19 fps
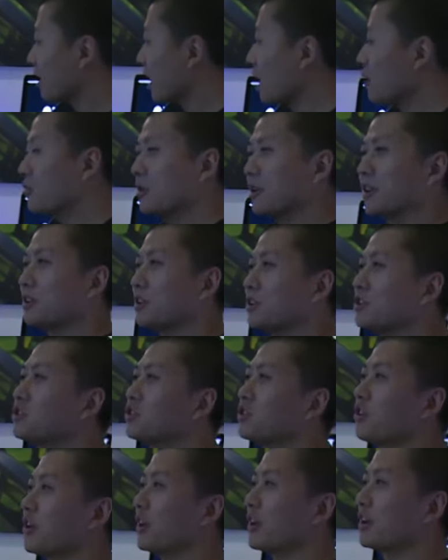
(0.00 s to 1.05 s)
really
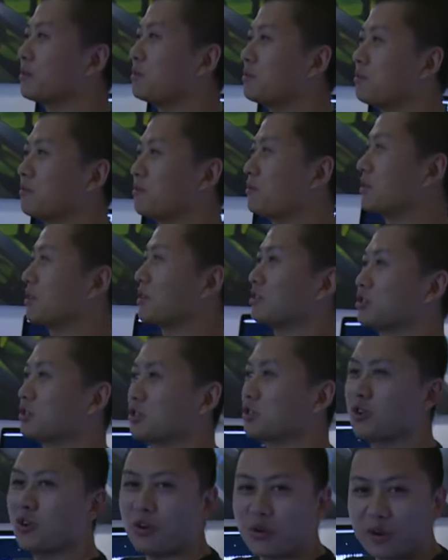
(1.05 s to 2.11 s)
enjoy, you know,
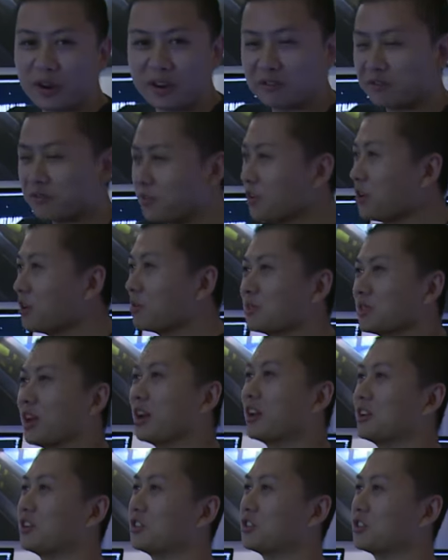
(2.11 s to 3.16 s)
scoring films.
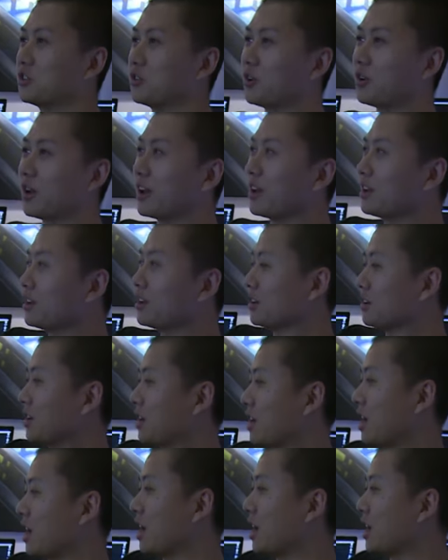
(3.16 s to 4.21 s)
I enjoy
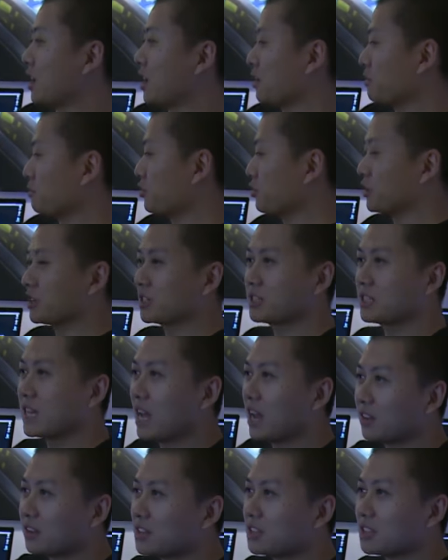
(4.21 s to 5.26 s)
uh, doing
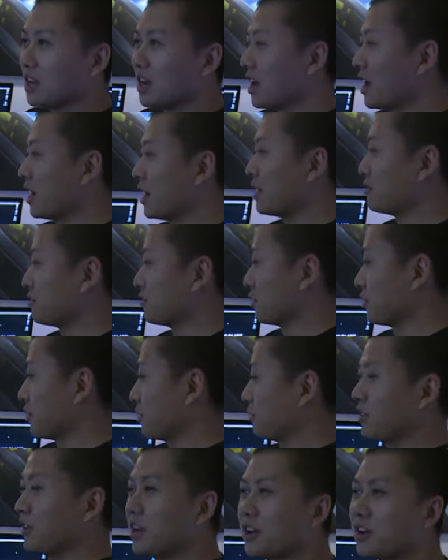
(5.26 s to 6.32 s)
sound design
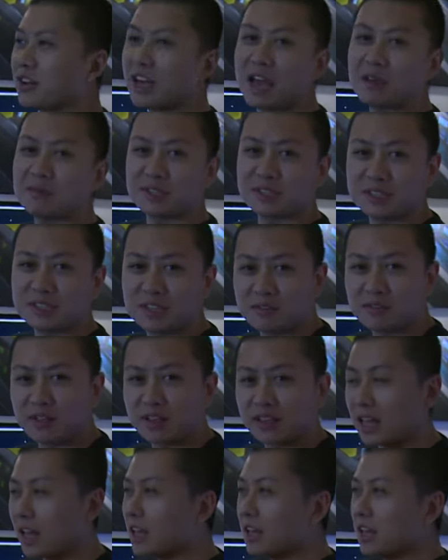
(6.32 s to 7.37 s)
for video games and stuff
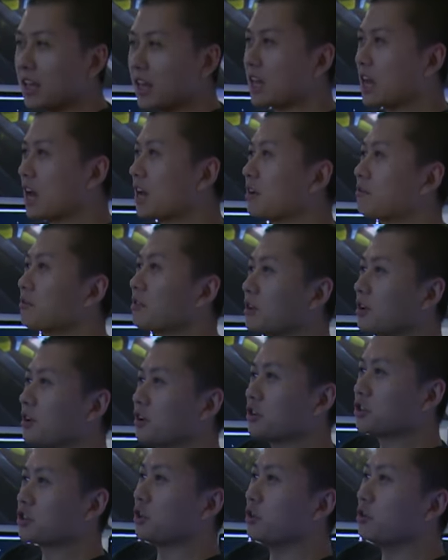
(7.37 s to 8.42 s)
like that. It kind of
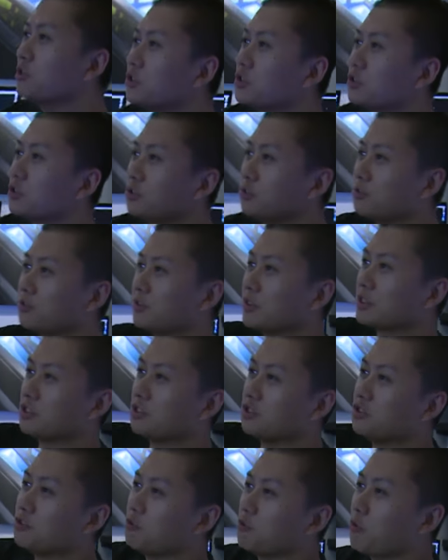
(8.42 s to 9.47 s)
shows you this
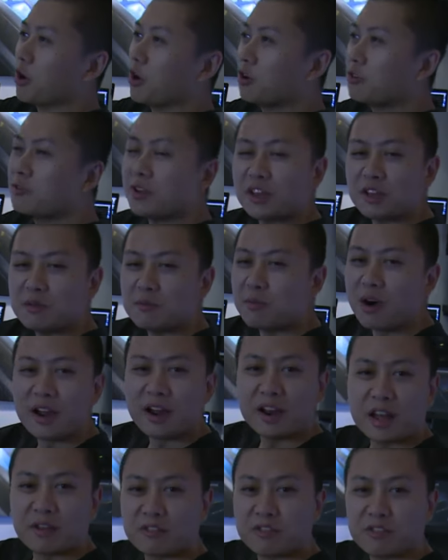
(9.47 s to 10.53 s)
new world that you might
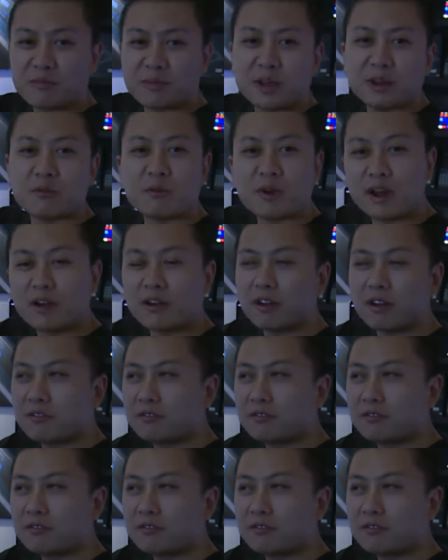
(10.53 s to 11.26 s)
never have been aware of.